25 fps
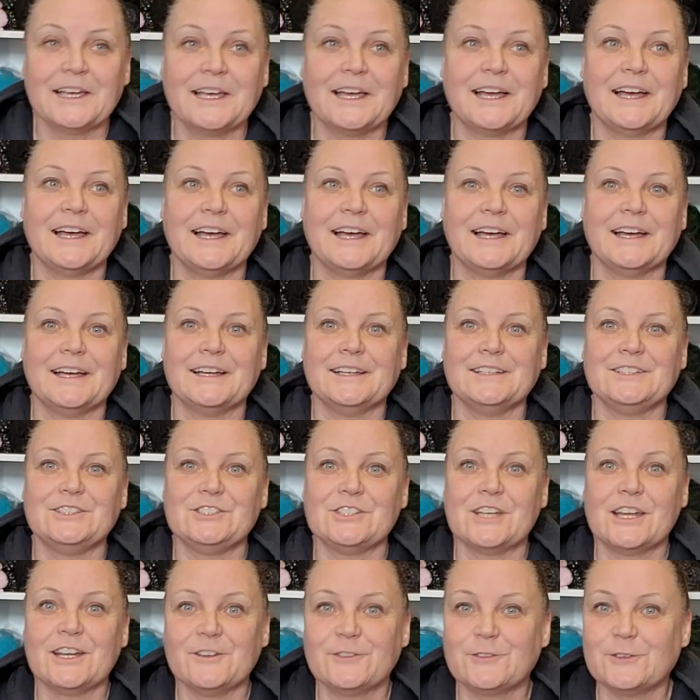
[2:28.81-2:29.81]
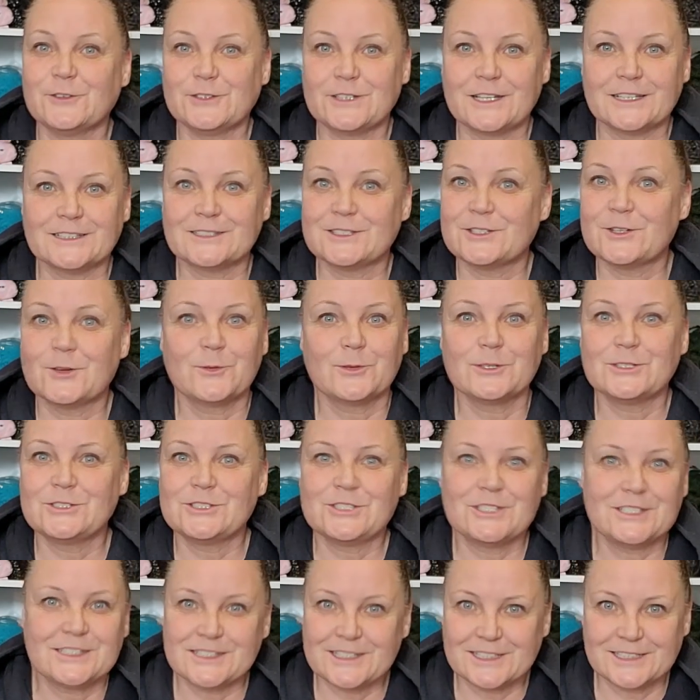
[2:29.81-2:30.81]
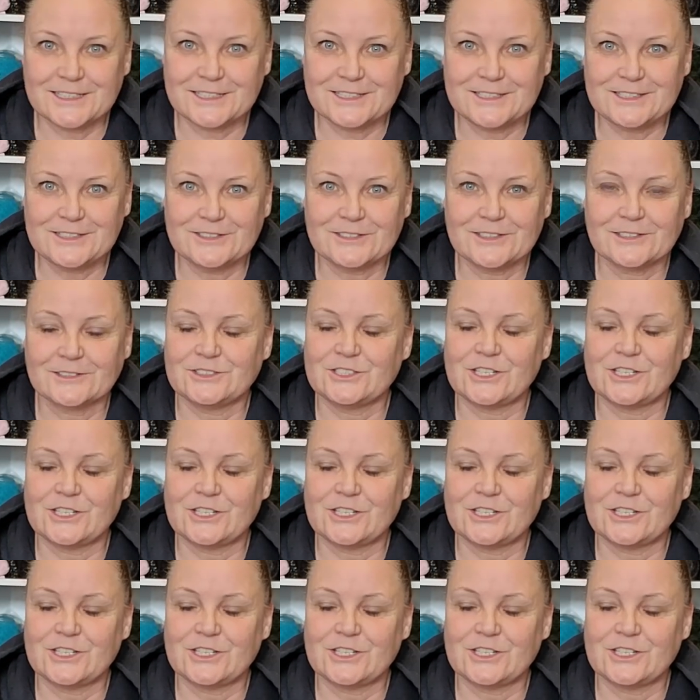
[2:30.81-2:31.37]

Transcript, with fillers: Uh, Jennifer doesn't know what she's going to do.